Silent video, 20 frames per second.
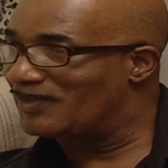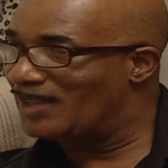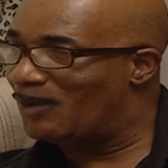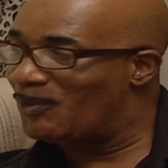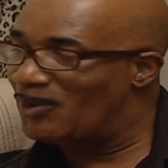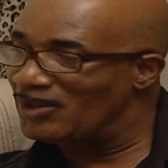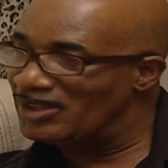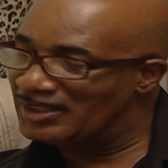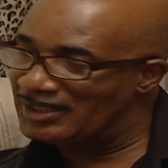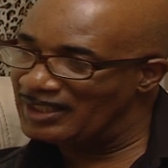I
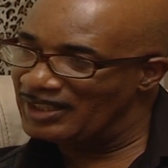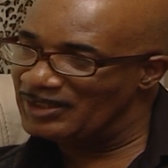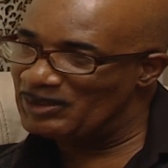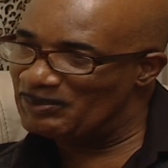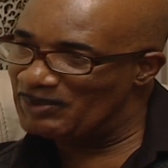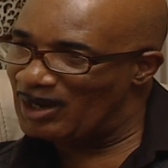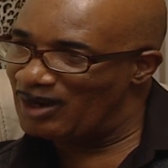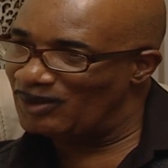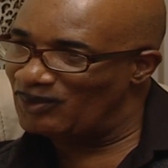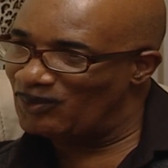want to tell you
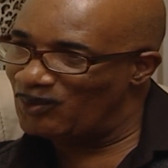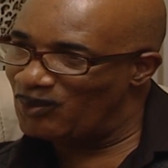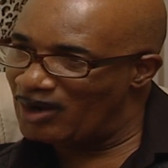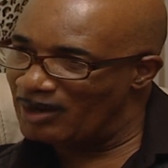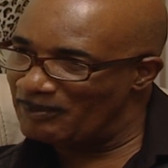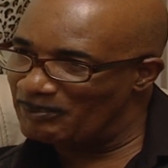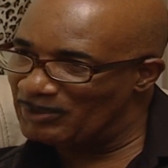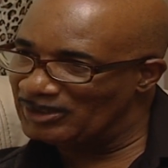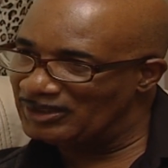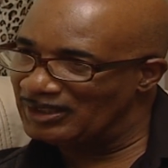about
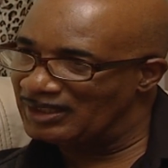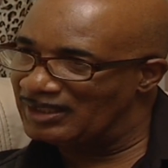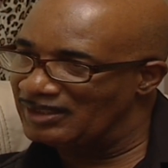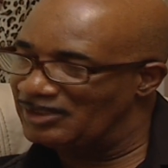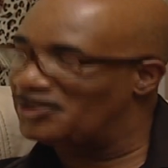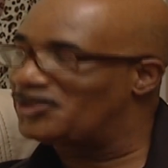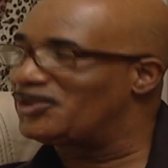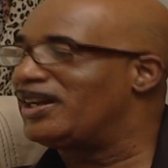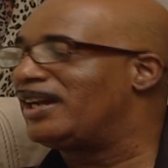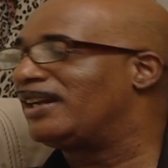one particular
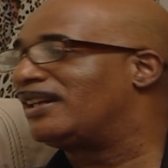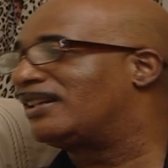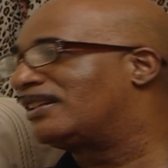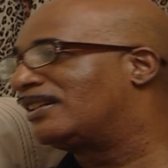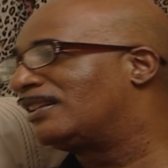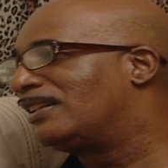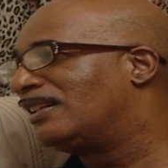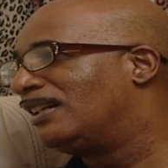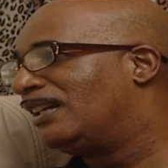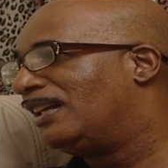track
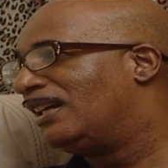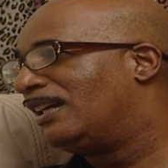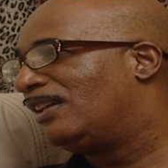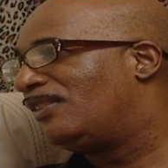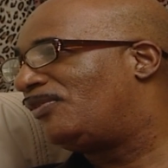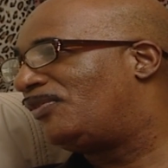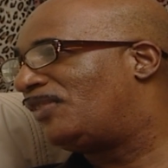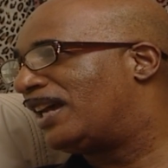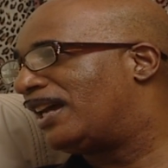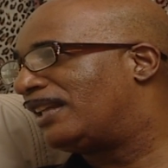
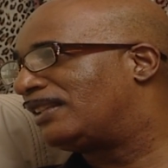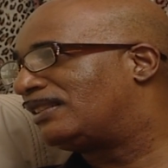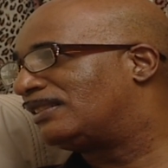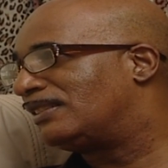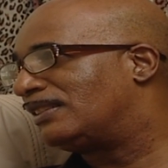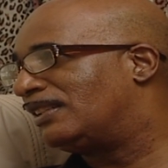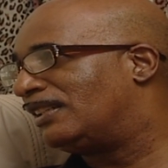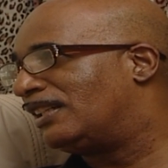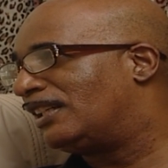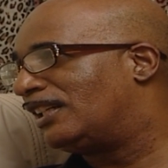that
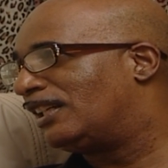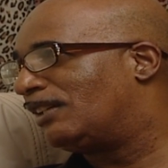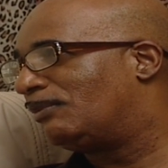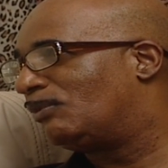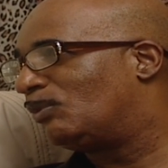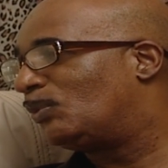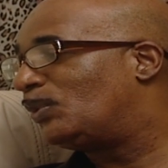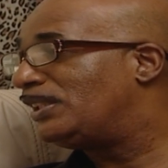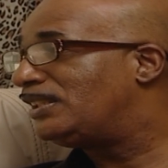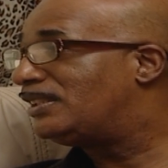
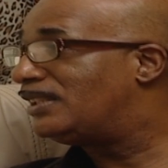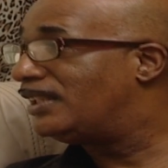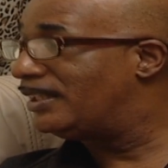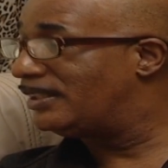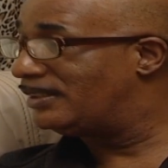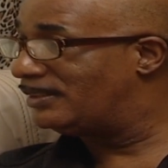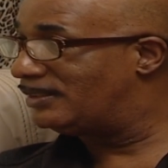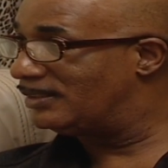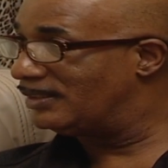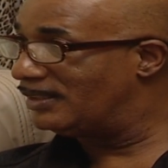we
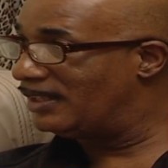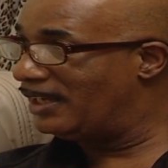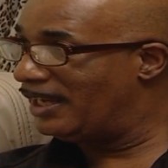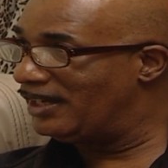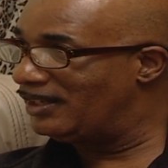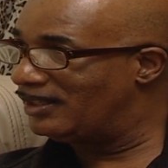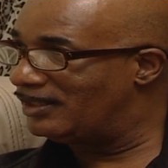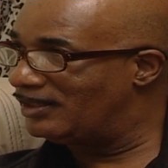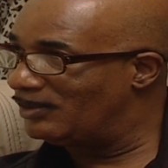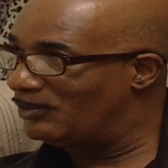did,
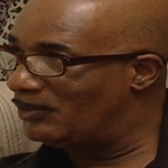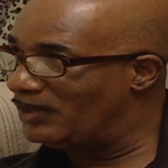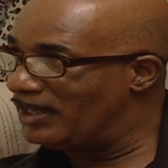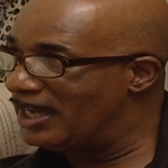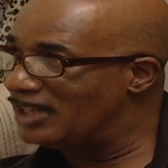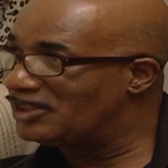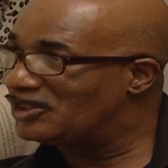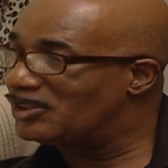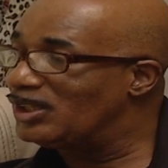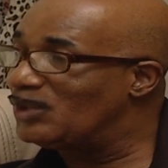and we
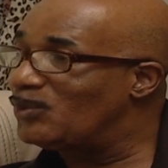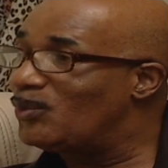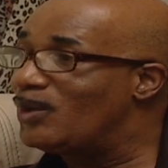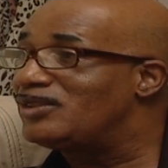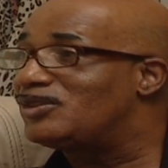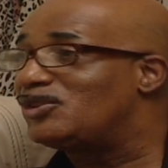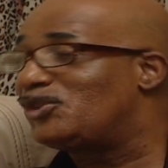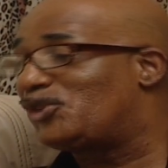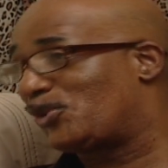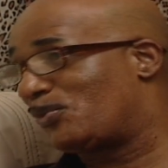actually
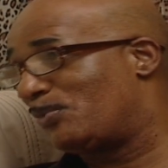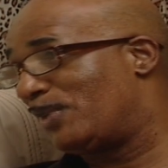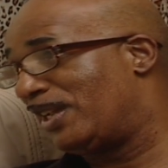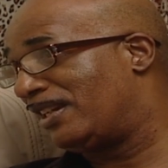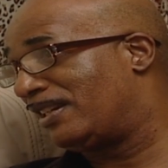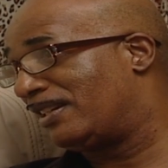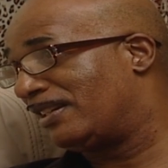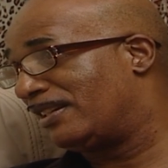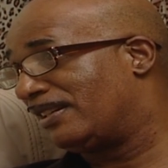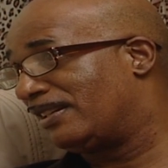went to
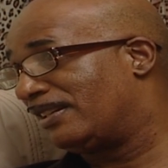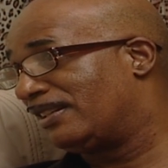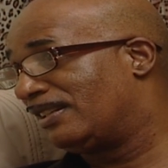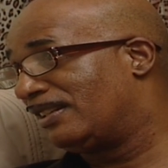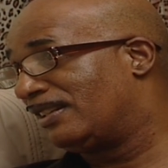Jamaica.